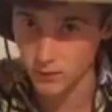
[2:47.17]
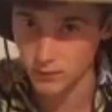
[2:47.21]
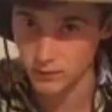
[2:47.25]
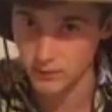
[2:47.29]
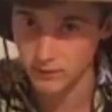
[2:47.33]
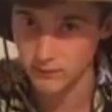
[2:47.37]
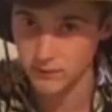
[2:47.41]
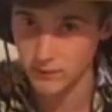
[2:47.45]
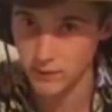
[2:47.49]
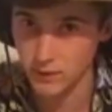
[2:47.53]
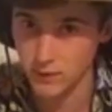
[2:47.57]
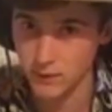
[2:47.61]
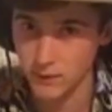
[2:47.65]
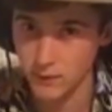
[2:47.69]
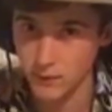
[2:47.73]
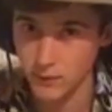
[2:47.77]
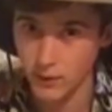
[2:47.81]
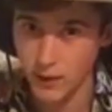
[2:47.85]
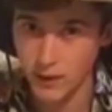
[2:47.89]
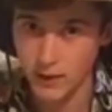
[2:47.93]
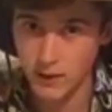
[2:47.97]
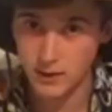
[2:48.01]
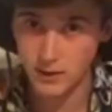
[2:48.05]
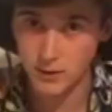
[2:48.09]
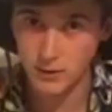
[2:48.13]
who lived uh,
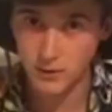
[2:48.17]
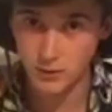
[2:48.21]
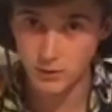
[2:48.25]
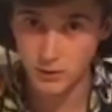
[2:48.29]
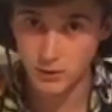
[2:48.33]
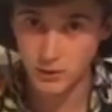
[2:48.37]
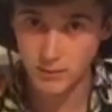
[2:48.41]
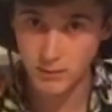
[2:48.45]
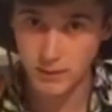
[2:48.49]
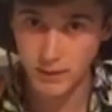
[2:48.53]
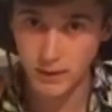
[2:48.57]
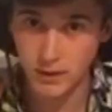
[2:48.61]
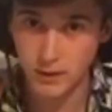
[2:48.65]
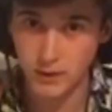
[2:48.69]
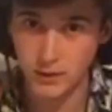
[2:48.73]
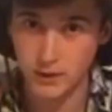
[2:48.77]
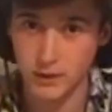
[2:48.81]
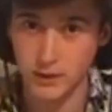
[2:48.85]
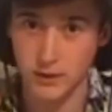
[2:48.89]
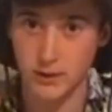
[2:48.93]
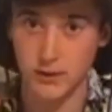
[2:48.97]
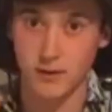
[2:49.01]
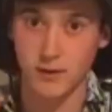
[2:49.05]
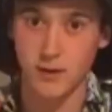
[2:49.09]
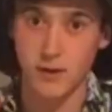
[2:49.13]
right here in
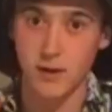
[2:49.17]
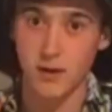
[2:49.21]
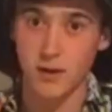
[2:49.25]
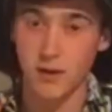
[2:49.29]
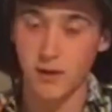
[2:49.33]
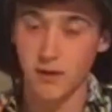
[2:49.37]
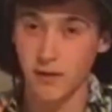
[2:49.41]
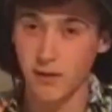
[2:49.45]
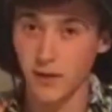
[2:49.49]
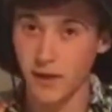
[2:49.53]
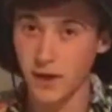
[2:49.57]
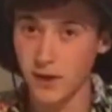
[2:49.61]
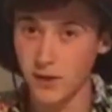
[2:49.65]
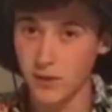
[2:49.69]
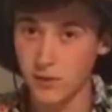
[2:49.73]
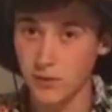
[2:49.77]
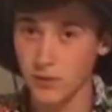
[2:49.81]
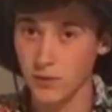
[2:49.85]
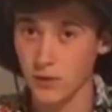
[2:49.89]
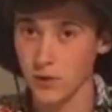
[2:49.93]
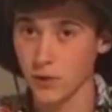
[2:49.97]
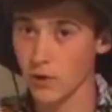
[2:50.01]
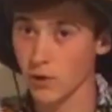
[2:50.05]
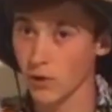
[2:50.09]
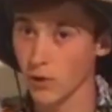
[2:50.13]
America, they
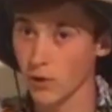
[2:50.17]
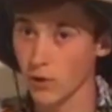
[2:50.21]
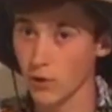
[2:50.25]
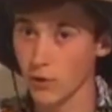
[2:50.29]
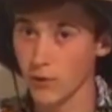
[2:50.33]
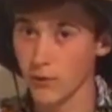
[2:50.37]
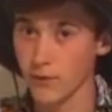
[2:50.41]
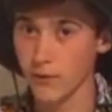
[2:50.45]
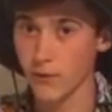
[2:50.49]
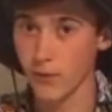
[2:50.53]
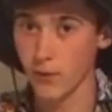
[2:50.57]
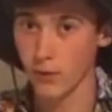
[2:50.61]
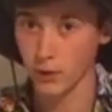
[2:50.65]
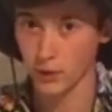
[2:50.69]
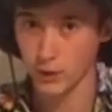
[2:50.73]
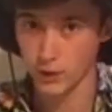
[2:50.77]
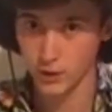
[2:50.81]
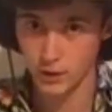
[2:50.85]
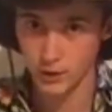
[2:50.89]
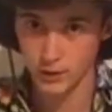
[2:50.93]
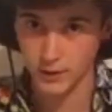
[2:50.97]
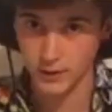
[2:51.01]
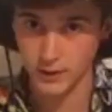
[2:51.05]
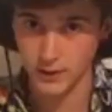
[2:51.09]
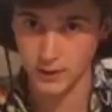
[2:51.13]
used the coal for
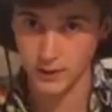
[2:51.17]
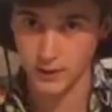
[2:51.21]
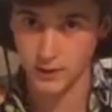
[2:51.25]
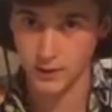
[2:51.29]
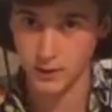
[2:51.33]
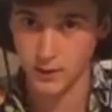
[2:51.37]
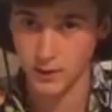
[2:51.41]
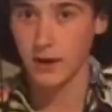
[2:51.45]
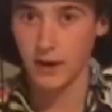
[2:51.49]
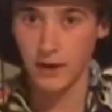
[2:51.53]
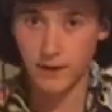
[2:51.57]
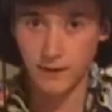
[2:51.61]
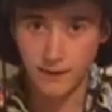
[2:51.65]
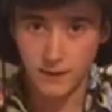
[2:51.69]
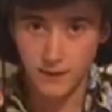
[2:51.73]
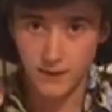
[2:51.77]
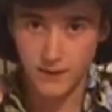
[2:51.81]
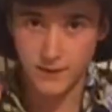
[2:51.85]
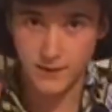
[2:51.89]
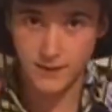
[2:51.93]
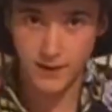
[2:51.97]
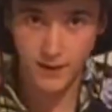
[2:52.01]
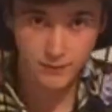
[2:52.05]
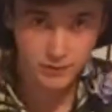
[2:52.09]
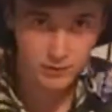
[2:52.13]
cooking. In the
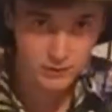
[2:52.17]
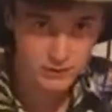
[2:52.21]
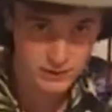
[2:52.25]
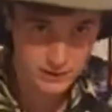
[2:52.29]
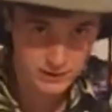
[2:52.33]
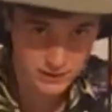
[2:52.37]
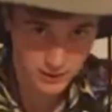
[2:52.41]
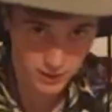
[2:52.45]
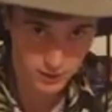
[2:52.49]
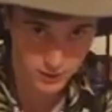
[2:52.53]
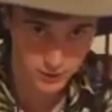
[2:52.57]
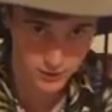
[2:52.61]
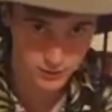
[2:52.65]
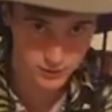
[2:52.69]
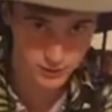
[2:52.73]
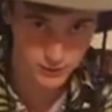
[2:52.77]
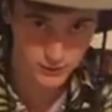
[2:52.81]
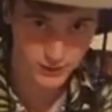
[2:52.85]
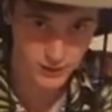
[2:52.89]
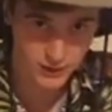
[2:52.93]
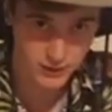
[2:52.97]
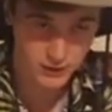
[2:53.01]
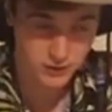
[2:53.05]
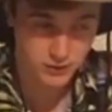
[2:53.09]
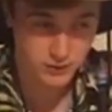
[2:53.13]

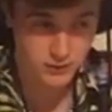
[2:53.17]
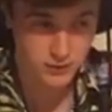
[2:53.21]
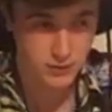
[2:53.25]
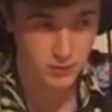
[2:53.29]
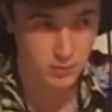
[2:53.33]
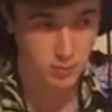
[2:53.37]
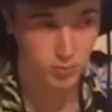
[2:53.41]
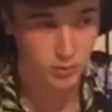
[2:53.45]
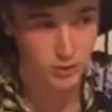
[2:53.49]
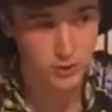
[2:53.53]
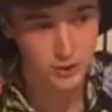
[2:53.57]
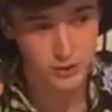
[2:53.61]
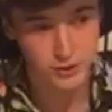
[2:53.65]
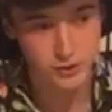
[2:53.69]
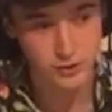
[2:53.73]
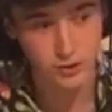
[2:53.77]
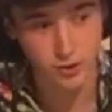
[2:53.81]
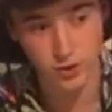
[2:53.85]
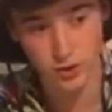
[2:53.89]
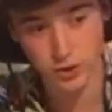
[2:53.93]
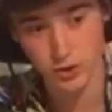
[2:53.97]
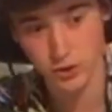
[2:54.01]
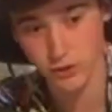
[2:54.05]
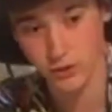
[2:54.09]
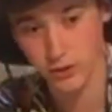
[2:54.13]
1700s, actually, the British
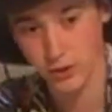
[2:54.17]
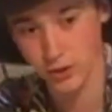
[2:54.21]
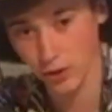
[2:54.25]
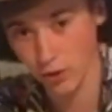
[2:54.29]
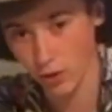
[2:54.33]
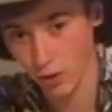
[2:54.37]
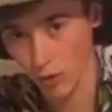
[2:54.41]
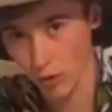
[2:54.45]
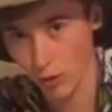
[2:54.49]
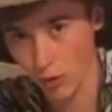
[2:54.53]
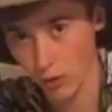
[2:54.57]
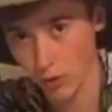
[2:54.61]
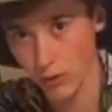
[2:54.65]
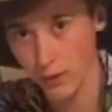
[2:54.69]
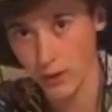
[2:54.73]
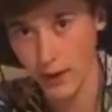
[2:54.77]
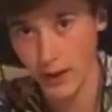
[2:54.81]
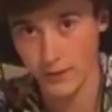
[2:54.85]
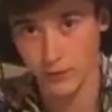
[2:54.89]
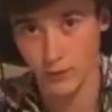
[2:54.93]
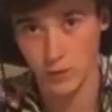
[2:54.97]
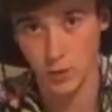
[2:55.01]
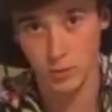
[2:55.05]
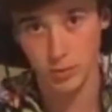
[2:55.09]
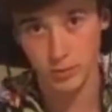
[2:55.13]
started using coal
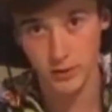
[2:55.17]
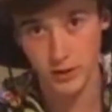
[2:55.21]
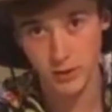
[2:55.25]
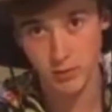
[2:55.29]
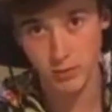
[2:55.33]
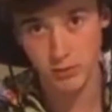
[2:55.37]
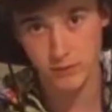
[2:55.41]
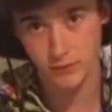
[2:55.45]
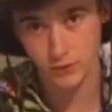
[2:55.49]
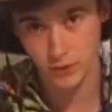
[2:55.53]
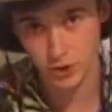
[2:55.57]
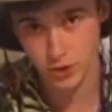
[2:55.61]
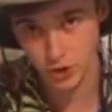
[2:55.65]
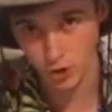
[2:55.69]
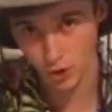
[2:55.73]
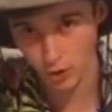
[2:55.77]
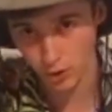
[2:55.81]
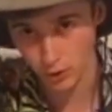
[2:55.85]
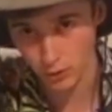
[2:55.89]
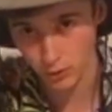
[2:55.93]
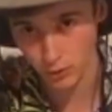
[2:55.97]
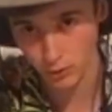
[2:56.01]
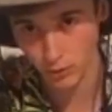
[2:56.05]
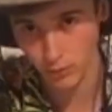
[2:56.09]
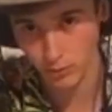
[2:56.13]
as a replacement for
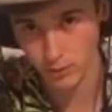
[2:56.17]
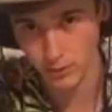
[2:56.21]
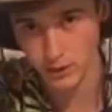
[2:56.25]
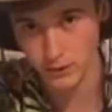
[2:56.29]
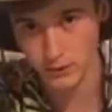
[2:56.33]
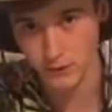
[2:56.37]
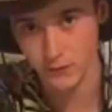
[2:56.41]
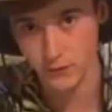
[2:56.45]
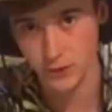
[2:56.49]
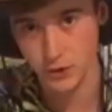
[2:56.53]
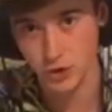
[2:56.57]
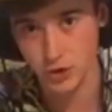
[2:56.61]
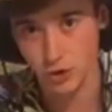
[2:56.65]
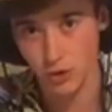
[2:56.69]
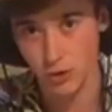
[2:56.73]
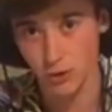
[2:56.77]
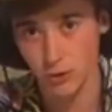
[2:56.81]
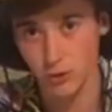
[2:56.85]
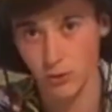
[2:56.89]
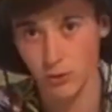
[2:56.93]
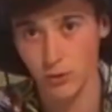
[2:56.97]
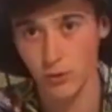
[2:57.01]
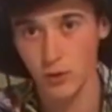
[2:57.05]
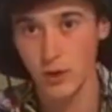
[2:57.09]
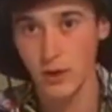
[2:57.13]
charcoal because the
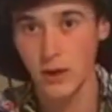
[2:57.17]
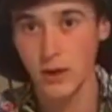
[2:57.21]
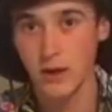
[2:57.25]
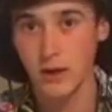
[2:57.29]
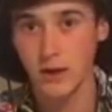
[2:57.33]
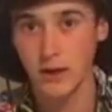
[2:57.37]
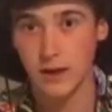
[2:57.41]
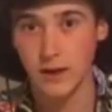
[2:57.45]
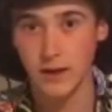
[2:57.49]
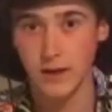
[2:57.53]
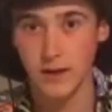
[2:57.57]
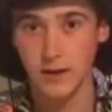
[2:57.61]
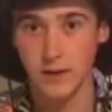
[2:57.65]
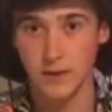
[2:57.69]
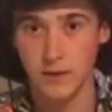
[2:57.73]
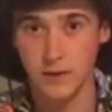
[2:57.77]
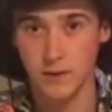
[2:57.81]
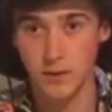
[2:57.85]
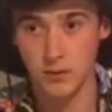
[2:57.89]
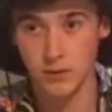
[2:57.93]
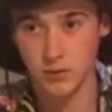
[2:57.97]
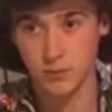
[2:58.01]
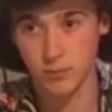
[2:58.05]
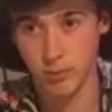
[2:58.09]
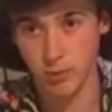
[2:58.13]
charcoal
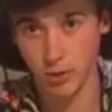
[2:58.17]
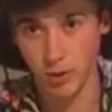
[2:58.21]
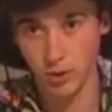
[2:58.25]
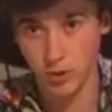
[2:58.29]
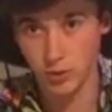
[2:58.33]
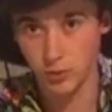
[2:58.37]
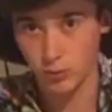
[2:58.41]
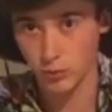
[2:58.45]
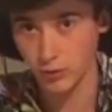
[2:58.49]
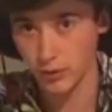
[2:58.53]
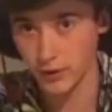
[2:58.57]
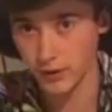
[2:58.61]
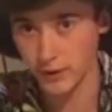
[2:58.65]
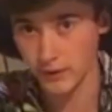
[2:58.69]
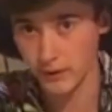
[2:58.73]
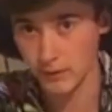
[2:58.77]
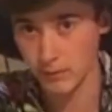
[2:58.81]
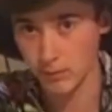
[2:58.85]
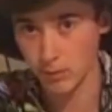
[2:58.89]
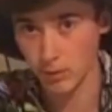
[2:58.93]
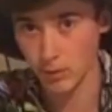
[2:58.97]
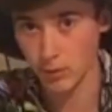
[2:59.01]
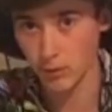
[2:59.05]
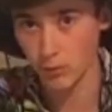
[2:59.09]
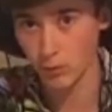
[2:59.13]
is burnt wood, and
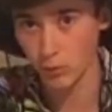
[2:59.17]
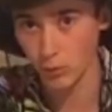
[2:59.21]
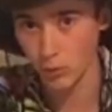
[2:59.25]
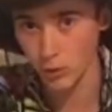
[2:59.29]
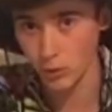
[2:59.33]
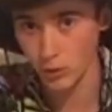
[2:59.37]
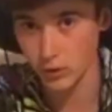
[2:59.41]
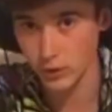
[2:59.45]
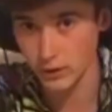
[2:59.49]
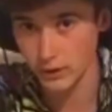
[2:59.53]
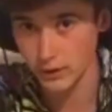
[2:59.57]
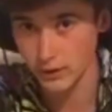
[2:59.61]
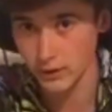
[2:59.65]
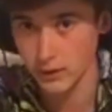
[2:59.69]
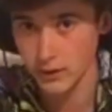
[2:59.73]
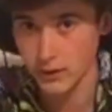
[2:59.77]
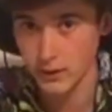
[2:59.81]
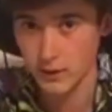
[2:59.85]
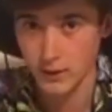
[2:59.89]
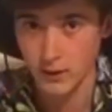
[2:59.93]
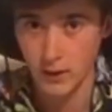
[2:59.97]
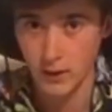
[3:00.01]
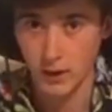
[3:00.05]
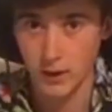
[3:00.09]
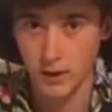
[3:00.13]
the burnt wood
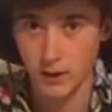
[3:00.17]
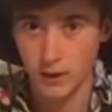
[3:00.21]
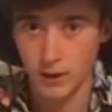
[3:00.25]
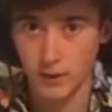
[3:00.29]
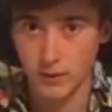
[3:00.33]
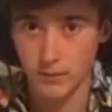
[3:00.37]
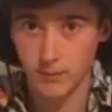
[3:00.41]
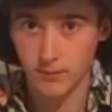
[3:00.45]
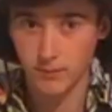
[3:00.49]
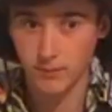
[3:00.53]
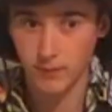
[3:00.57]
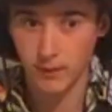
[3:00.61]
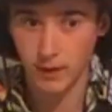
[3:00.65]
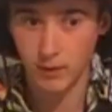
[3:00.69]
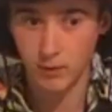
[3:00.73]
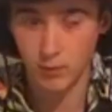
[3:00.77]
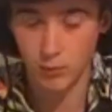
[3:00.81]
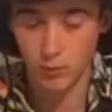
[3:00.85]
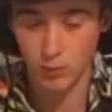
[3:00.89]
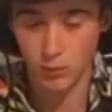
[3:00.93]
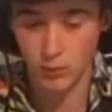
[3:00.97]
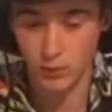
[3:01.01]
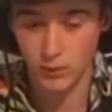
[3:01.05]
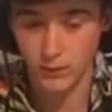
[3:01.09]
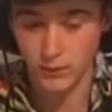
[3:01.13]
um,
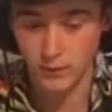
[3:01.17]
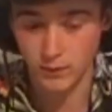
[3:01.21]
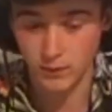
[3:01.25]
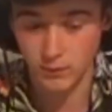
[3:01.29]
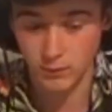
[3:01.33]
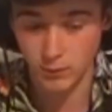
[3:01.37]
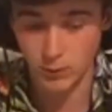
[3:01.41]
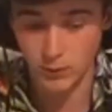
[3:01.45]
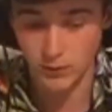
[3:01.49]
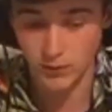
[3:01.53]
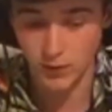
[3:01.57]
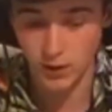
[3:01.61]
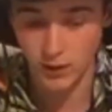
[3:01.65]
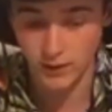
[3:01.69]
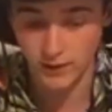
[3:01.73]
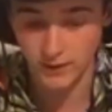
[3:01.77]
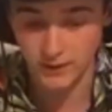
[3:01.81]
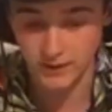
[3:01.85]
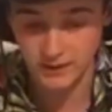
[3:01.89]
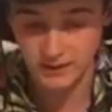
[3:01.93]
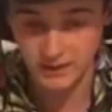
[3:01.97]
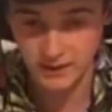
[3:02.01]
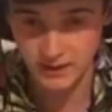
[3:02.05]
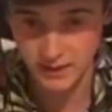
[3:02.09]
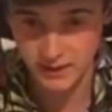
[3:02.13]
was was not
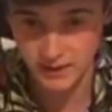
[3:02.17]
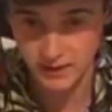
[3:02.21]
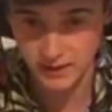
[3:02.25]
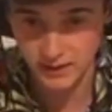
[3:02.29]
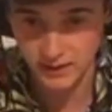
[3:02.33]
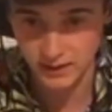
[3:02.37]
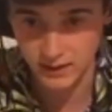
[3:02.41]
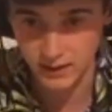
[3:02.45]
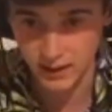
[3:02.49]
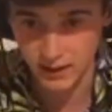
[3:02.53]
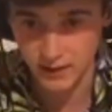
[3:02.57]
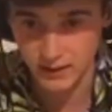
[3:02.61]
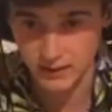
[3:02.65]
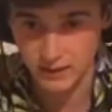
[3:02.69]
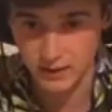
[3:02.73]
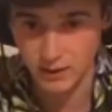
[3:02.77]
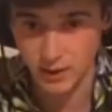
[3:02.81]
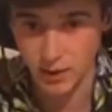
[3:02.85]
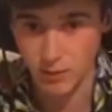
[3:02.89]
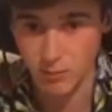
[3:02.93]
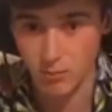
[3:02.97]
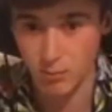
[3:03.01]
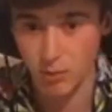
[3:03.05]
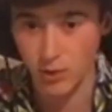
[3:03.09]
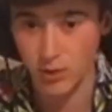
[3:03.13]
as clean and did
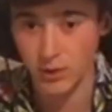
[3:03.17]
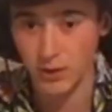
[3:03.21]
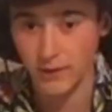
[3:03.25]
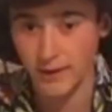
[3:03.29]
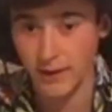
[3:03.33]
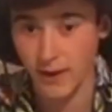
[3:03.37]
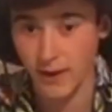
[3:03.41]
not burn